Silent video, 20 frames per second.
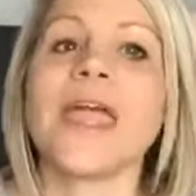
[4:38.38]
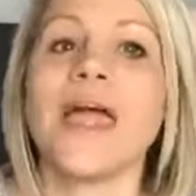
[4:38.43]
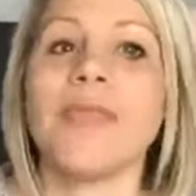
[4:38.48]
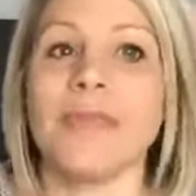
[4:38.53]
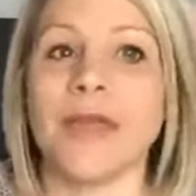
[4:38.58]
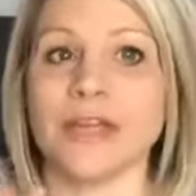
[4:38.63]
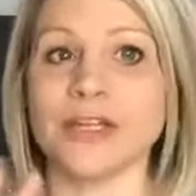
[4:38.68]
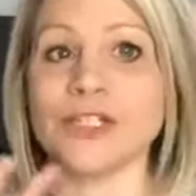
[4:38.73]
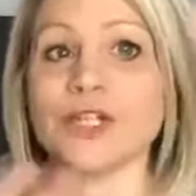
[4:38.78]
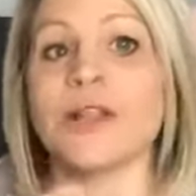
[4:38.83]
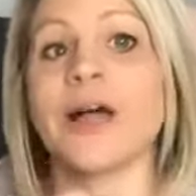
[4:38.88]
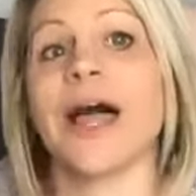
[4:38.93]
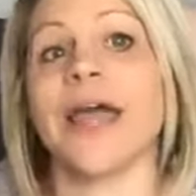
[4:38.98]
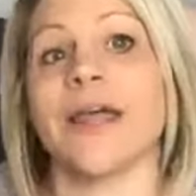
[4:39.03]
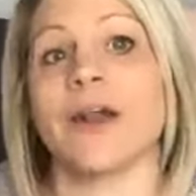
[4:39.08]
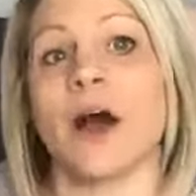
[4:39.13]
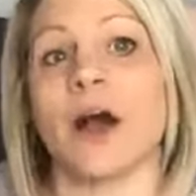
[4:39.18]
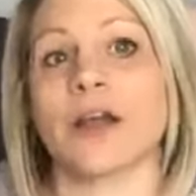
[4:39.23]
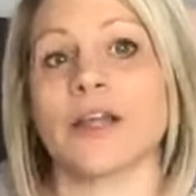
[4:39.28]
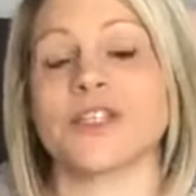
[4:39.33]
and then July
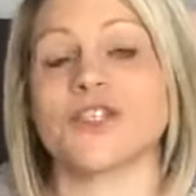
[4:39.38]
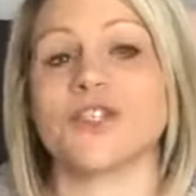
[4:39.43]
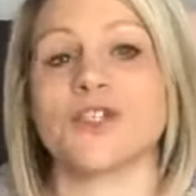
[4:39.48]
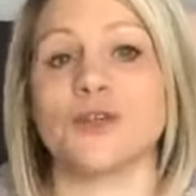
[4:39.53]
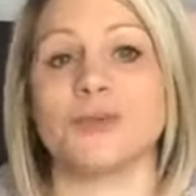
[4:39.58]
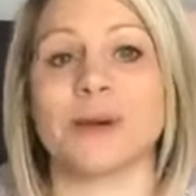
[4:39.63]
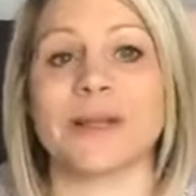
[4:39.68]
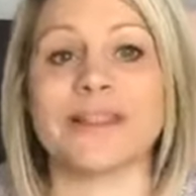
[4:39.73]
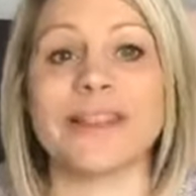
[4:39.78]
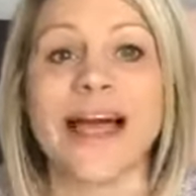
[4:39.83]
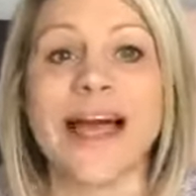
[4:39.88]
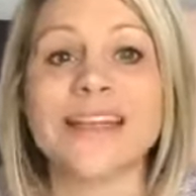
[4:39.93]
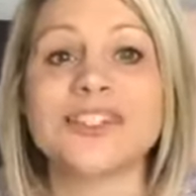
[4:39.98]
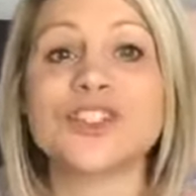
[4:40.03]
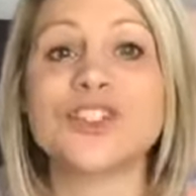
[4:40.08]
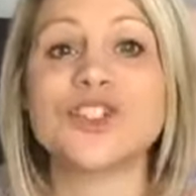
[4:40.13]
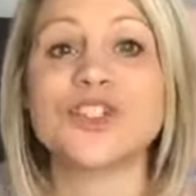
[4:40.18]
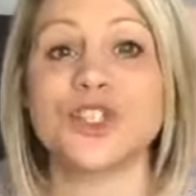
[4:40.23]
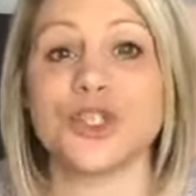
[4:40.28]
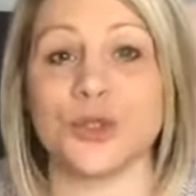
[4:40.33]
and August too, but
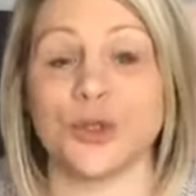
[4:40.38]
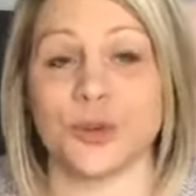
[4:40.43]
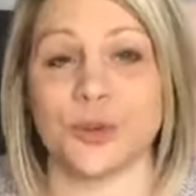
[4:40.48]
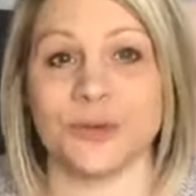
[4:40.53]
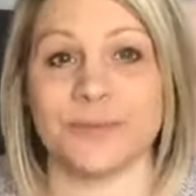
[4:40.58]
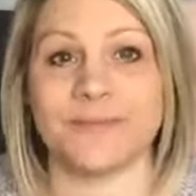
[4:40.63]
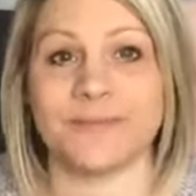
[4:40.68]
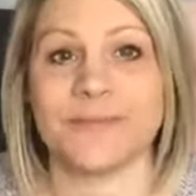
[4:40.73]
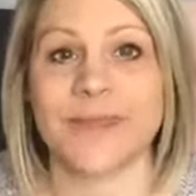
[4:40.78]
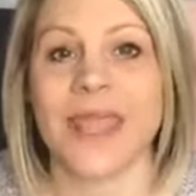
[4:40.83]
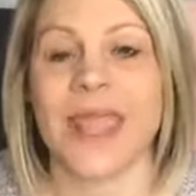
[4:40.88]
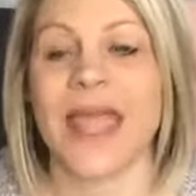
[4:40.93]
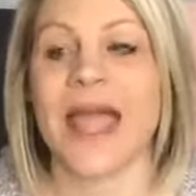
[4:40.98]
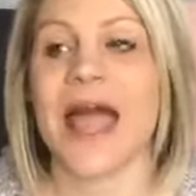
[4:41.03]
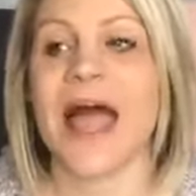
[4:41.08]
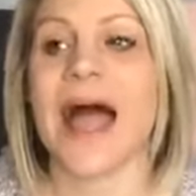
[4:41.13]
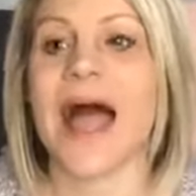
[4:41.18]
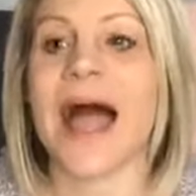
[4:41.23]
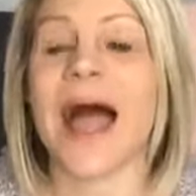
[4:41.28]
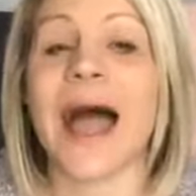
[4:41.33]
last June,
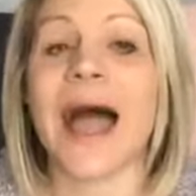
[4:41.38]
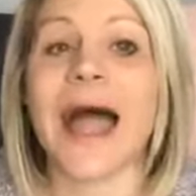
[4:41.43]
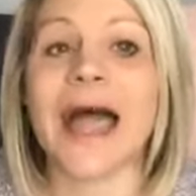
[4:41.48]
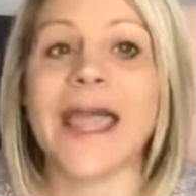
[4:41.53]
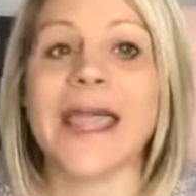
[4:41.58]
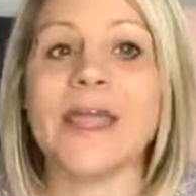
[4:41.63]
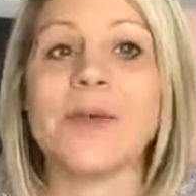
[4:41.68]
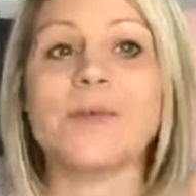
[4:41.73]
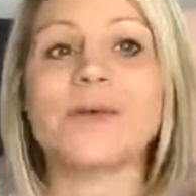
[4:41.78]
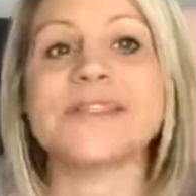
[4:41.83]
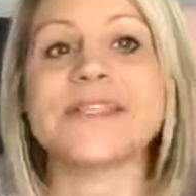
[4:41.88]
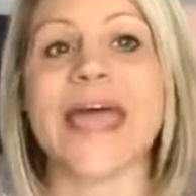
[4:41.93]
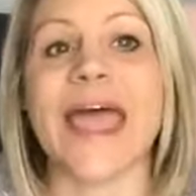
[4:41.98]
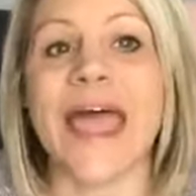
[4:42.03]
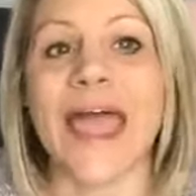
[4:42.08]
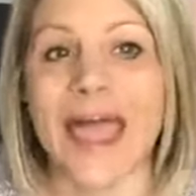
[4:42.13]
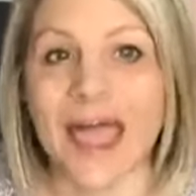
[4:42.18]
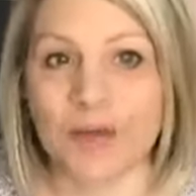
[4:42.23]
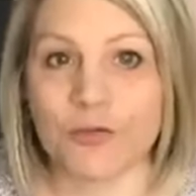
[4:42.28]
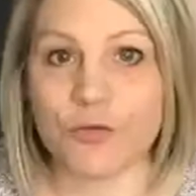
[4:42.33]
I was
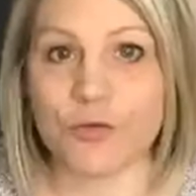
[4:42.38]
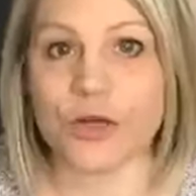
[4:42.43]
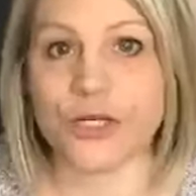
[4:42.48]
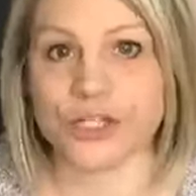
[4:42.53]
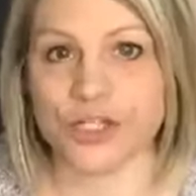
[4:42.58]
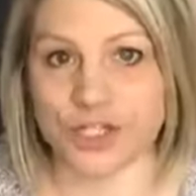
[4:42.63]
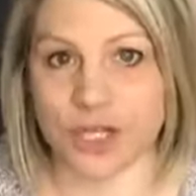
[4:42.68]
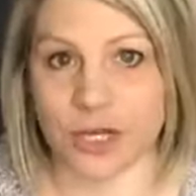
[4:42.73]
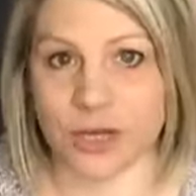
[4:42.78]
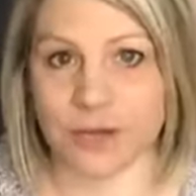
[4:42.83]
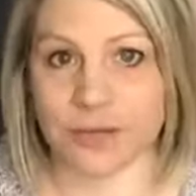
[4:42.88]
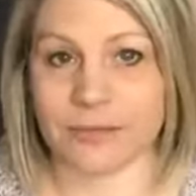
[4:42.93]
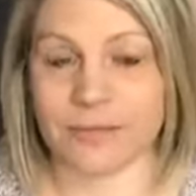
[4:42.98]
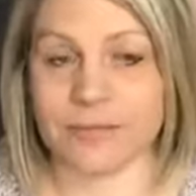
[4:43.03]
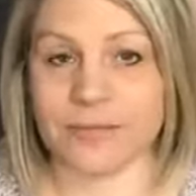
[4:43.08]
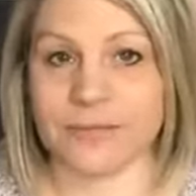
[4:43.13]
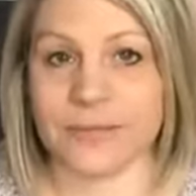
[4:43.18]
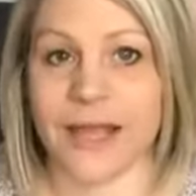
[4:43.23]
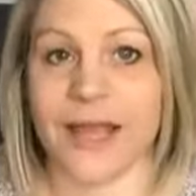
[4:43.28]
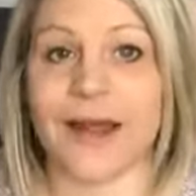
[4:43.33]

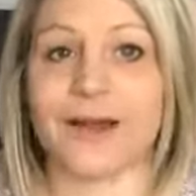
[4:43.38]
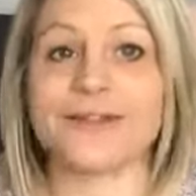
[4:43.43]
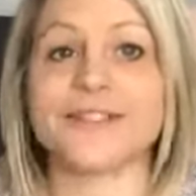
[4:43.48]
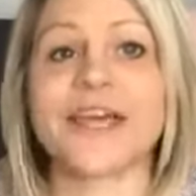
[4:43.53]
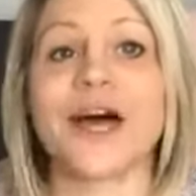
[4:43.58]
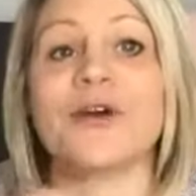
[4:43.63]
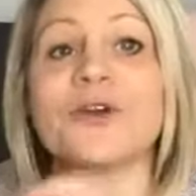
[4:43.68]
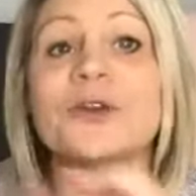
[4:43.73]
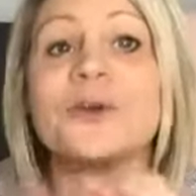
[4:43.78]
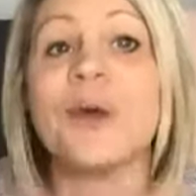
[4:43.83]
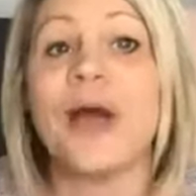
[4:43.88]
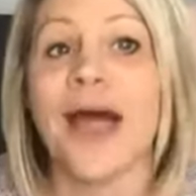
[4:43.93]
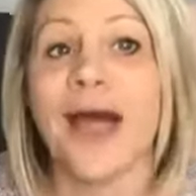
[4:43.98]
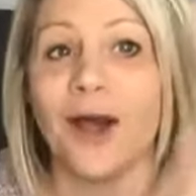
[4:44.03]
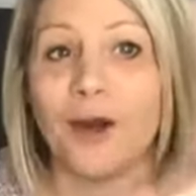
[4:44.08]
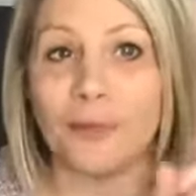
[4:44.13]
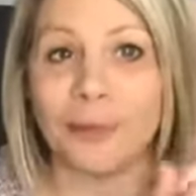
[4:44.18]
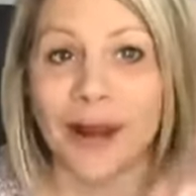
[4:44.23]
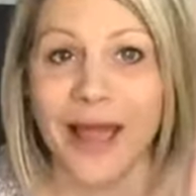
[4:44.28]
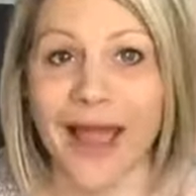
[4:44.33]
averaging, and I'll tell you
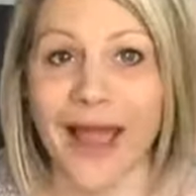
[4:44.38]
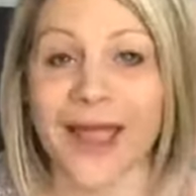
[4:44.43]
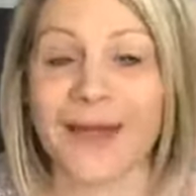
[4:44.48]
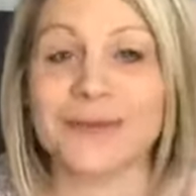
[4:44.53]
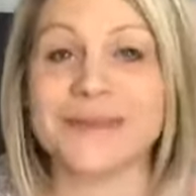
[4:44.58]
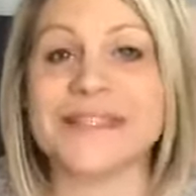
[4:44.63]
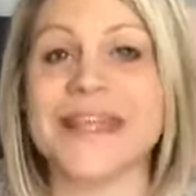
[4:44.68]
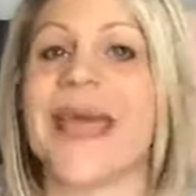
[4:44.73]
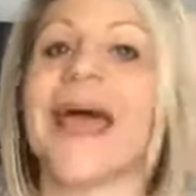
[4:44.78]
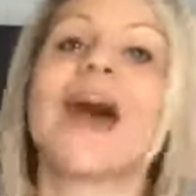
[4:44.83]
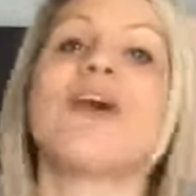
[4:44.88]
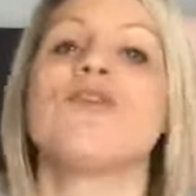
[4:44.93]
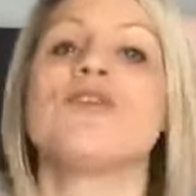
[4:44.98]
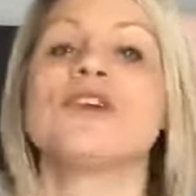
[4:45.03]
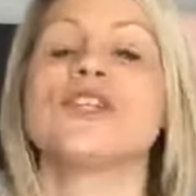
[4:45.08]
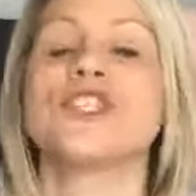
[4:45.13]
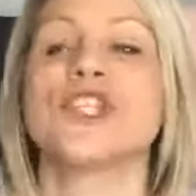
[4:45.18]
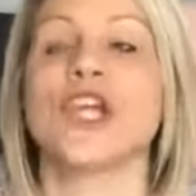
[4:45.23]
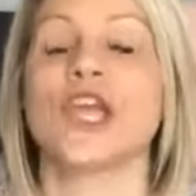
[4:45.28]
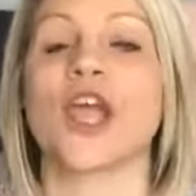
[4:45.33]
how, but I was
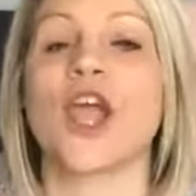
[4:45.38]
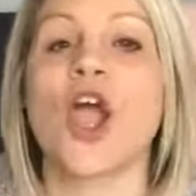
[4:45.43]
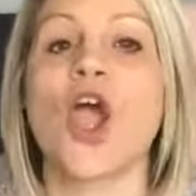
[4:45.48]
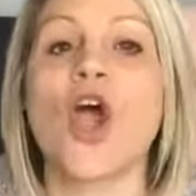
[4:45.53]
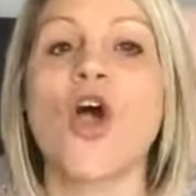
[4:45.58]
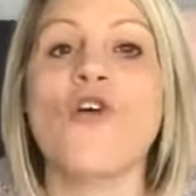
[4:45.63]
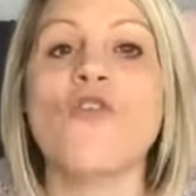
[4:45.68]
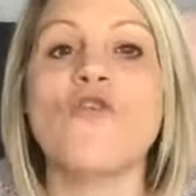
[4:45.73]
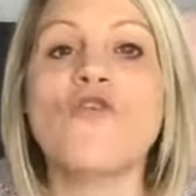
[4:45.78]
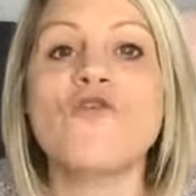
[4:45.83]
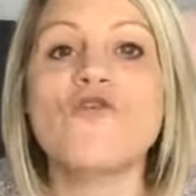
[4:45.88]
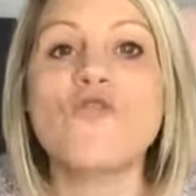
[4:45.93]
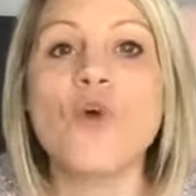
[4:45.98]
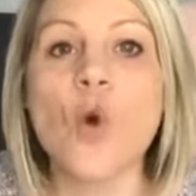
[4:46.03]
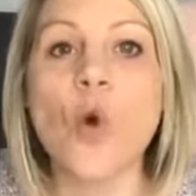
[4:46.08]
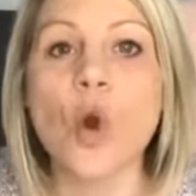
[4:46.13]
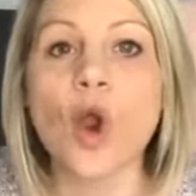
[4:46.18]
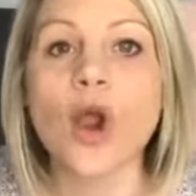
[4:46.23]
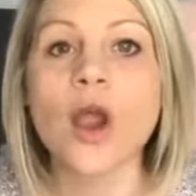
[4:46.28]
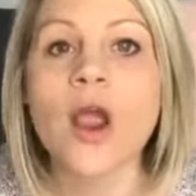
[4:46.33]
averaging
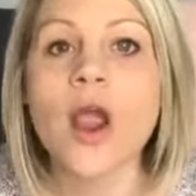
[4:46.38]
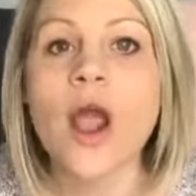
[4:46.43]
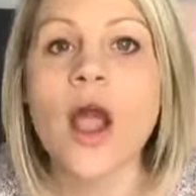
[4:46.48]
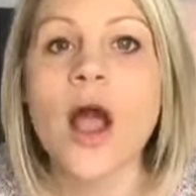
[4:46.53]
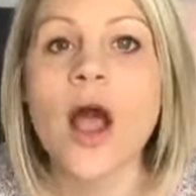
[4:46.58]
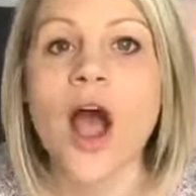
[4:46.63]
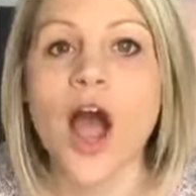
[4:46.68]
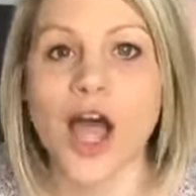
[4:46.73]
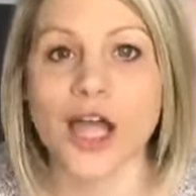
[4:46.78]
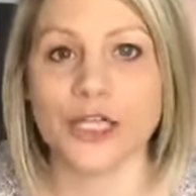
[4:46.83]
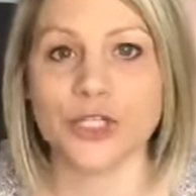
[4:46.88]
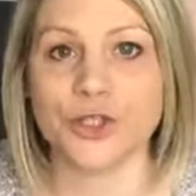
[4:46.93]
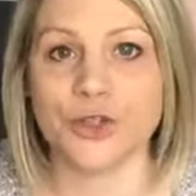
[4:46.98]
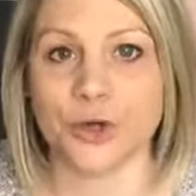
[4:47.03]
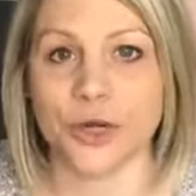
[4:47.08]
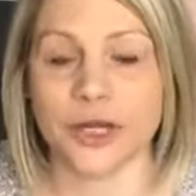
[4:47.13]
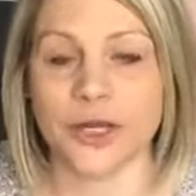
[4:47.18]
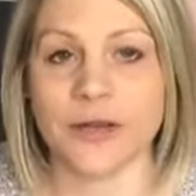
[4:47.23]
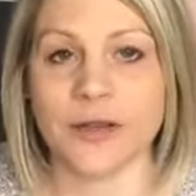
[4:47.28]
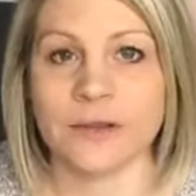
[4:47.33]

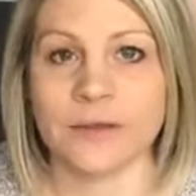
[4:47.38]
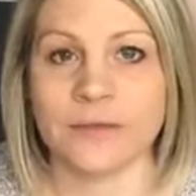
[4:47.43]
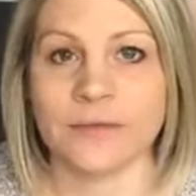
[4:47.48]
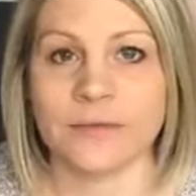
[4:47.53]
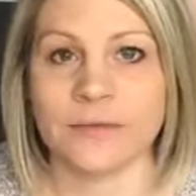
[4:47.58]
400